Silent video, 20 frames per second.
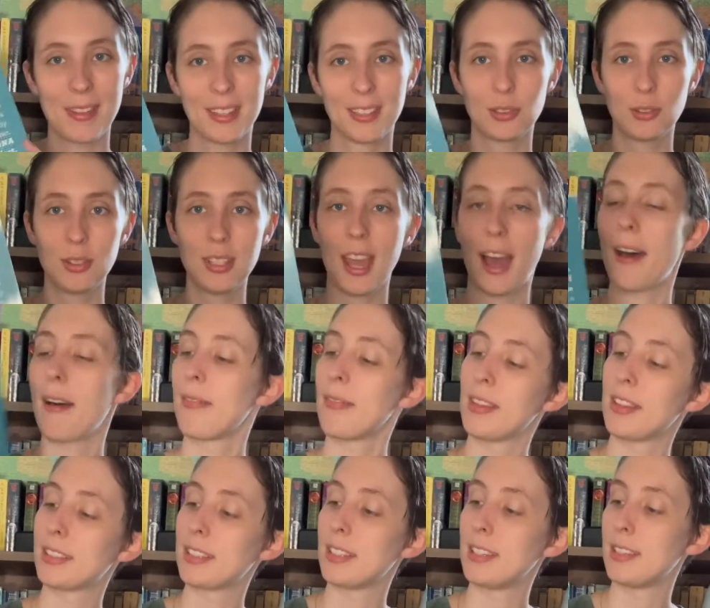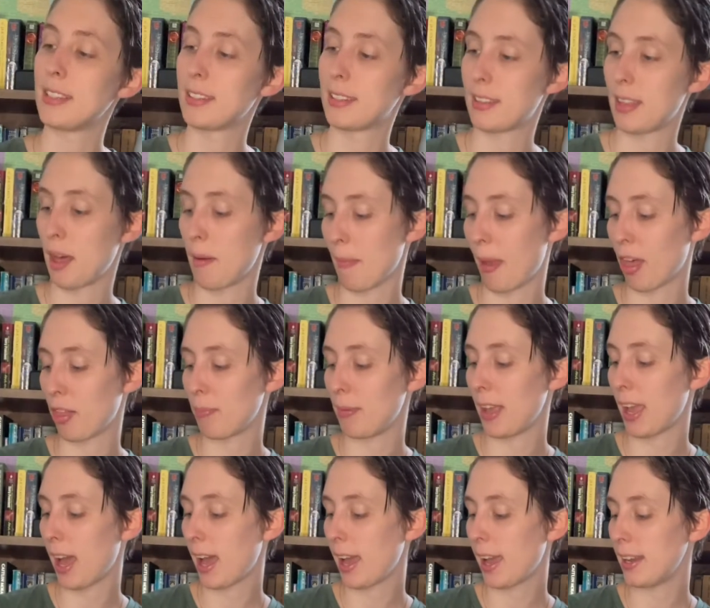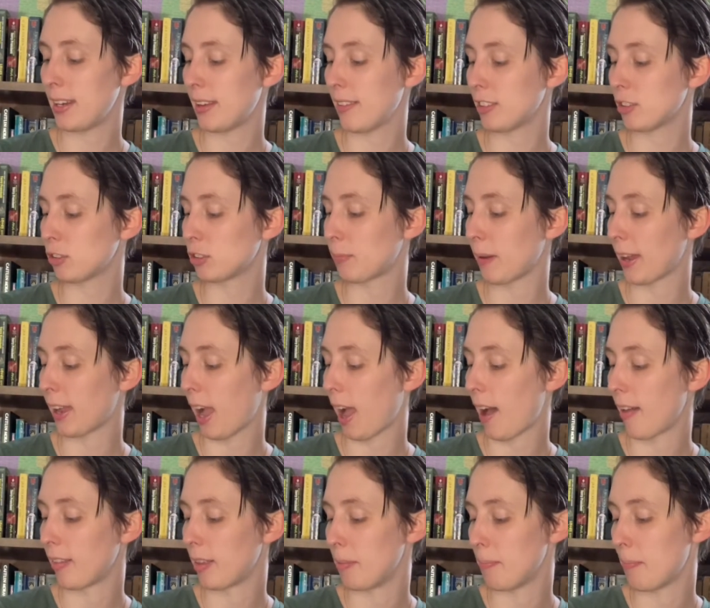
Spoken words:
So yeah, this is The Math Behind. And this one's by Colin